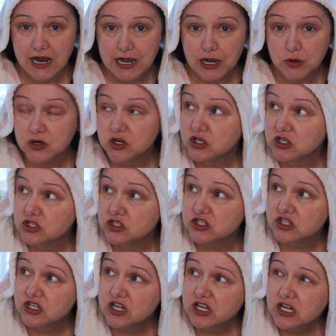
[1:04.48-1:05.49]

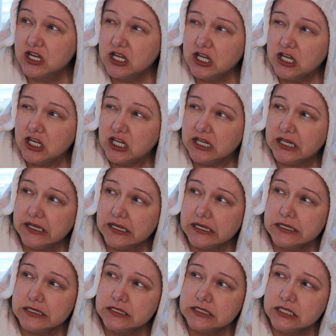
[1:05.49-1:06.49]
hours.
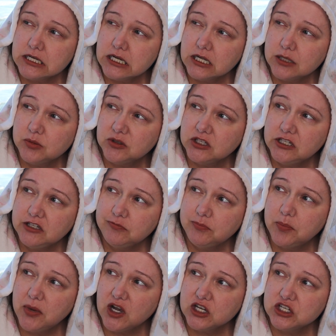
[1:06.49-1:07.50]
And I
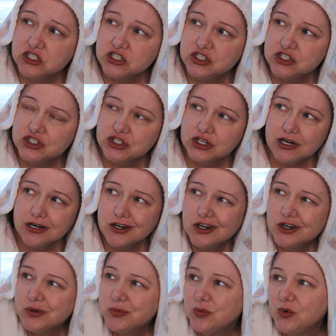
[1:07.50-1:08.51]
believe
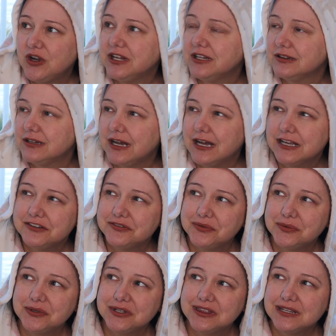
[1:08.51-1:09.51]
Boxycharm went
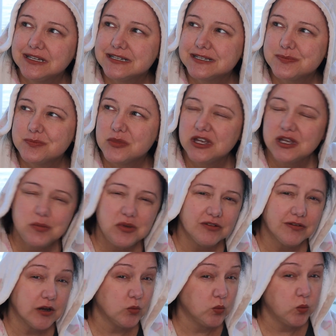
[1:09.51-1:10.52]
live with this maybe
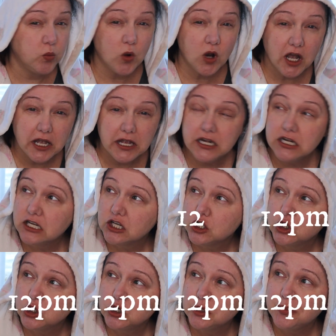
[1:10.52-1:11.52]
around 1. It
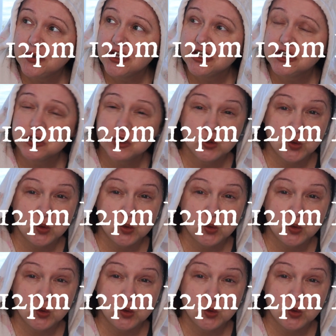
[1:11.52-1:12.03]
could have been